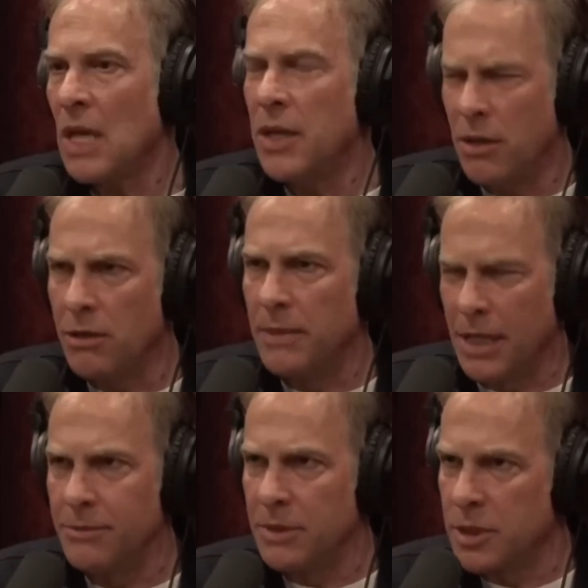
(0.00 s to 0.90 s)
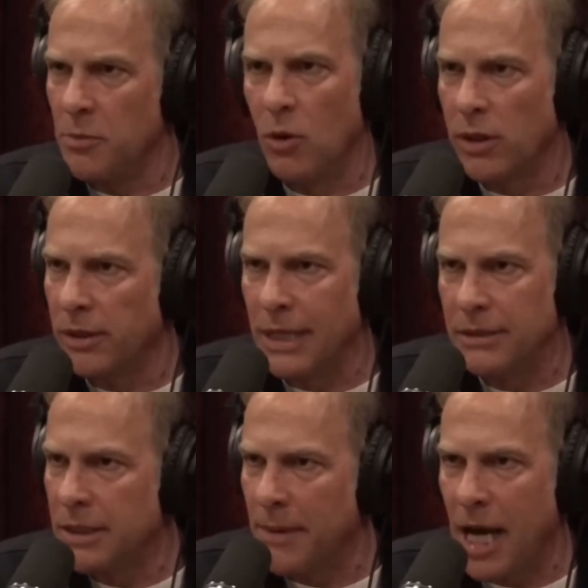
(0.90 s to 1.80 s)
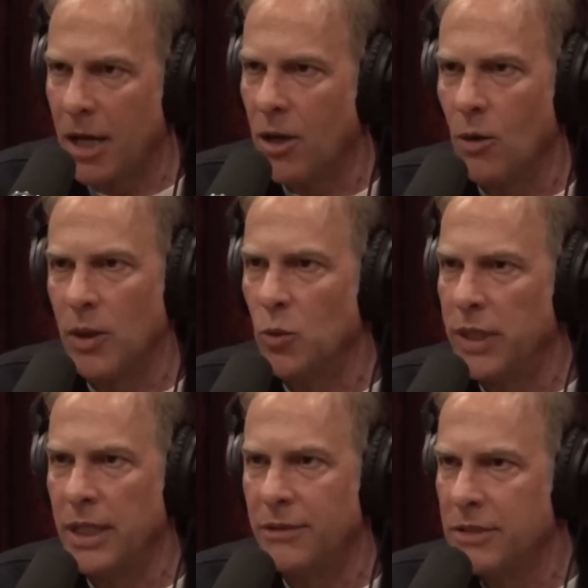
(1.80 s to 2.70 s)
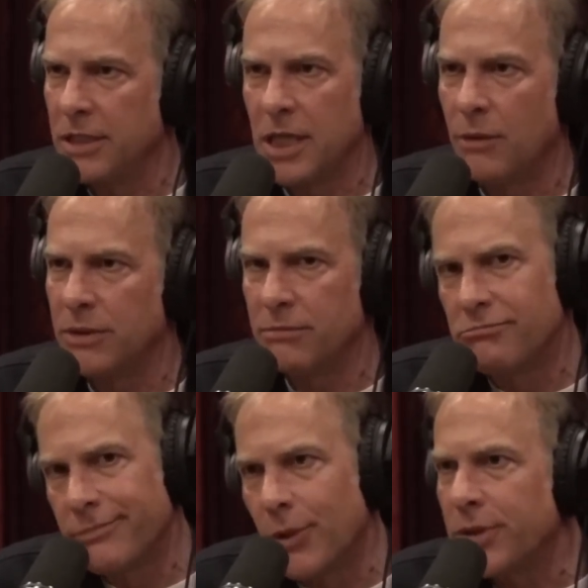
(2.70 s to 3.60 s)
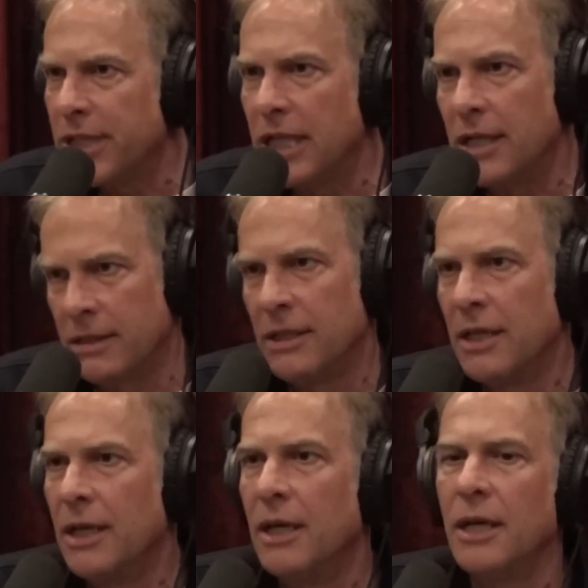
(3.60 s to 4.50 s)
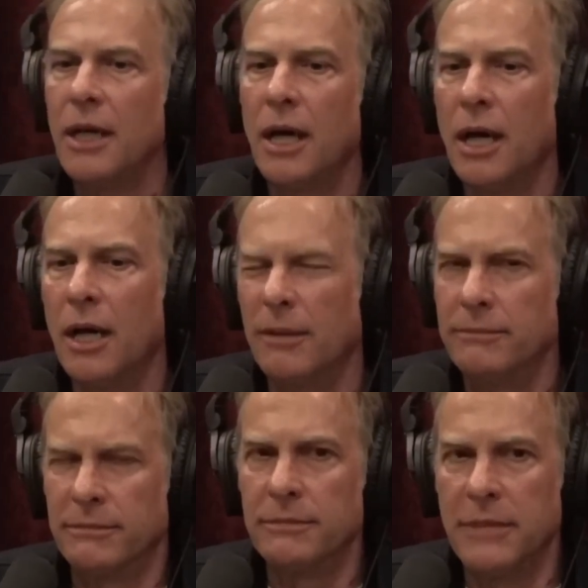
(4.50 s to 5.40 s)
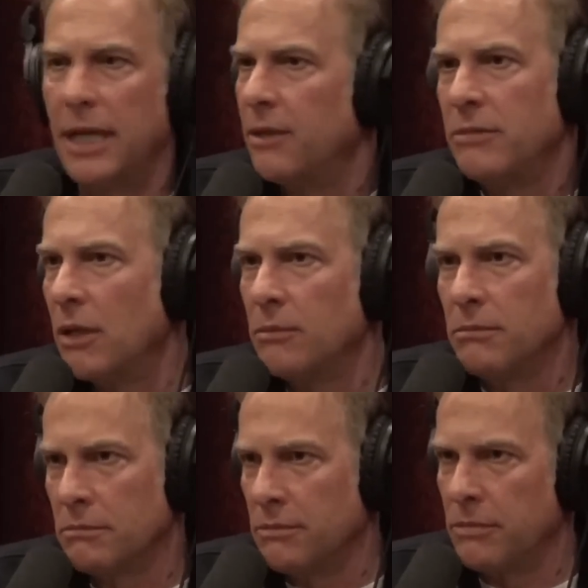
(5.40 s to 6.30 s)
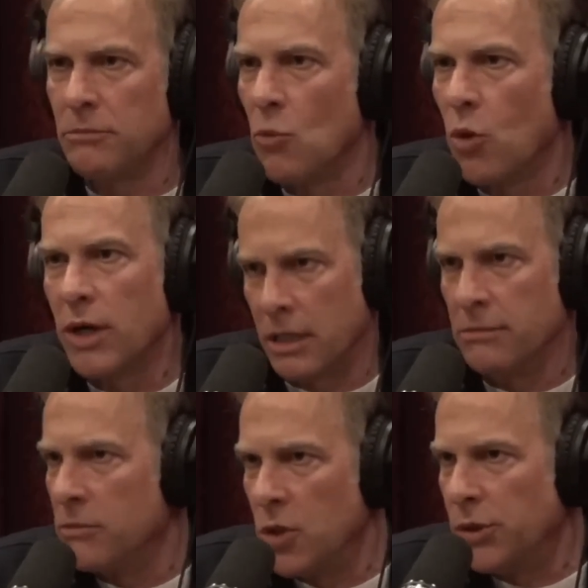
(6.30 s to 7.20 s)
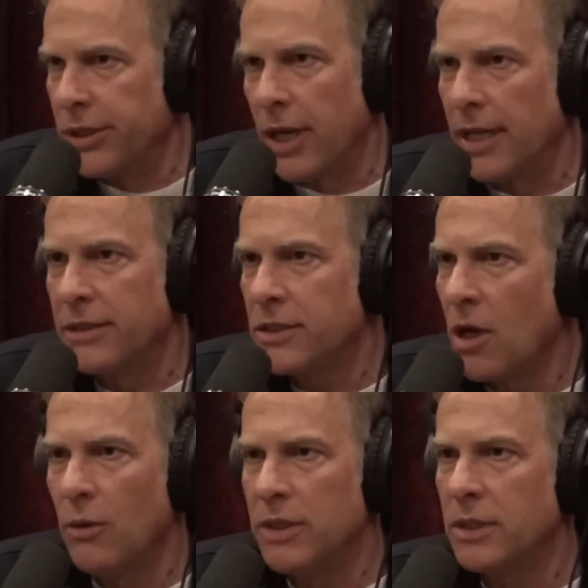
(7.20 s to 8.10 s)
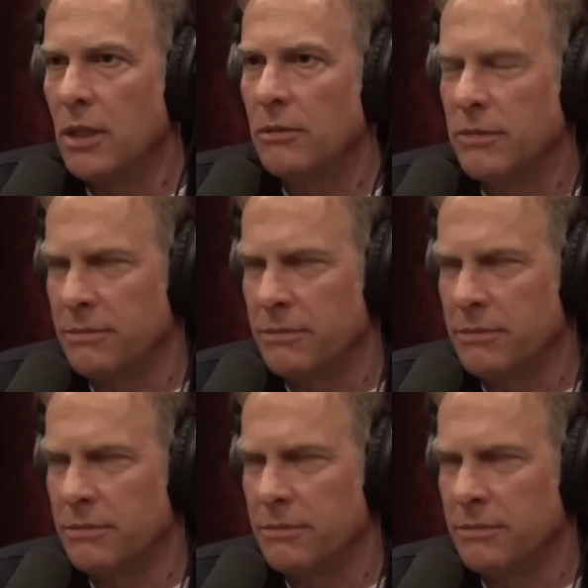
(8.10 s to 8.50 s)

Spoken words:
you know, I mean, I've been smoking tobacco and weed since I was 13, and you know, morning, noon, and night, just always, you know,